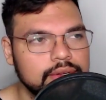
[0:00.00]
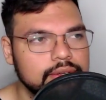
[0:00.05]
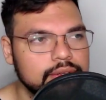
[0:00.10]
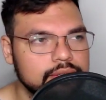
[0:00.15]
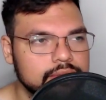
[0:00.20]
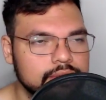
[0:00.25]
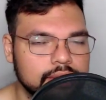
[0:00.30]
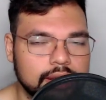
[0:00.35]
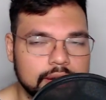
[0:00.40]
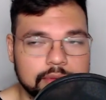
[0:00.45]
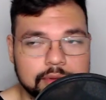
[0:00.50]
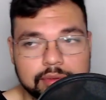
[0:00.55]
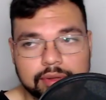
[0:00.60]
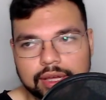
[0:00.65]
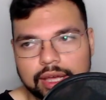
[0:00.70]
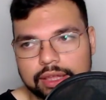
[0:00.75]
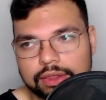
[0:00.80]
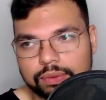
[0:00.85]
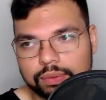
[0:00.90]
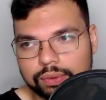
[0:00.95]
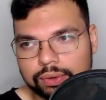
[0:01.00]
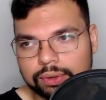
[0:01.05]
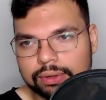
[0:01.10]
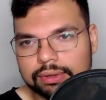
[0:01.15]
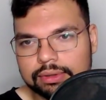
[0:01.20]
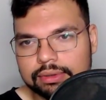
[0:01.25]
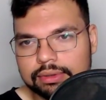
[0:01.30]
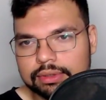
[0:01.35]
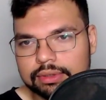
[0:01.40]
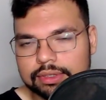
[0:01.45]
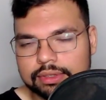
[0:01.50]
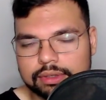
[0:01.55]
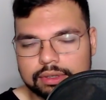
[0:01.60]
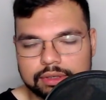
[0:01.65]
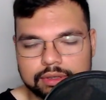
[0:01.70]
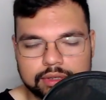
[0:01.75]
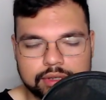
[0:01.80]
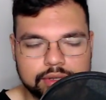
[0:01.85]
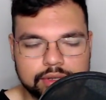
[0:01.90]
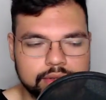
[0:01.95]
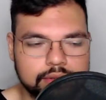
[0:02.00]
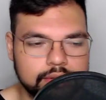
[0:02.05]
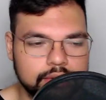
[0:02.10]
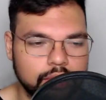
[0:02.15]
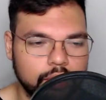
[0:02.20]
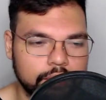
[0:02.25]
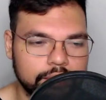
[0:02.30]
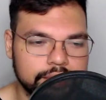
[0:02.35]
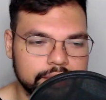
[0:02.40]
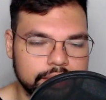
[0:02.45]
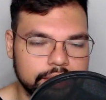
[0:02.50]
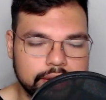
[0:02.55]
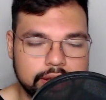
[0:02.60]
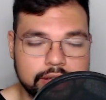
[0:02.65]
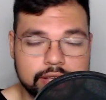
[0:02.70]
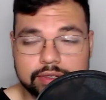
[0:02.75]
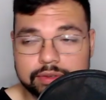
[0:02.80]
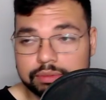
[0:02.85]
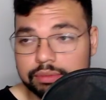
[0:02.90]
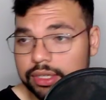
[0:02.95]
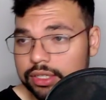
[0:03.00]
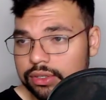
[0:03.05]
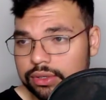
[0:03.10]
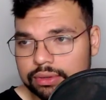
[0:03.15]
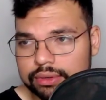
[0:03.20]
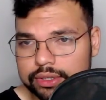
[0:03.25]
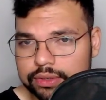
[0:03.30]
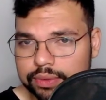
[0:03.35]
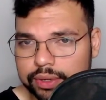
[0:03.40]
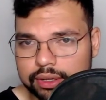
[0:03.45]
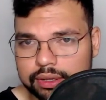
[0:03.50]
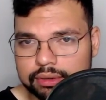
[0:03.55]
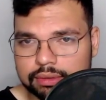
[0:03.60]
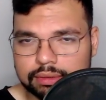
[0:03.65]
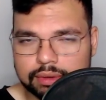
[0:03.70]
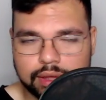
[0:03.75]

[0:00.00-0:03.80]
So a lot of people had the wool over their eyes. Me too, as well.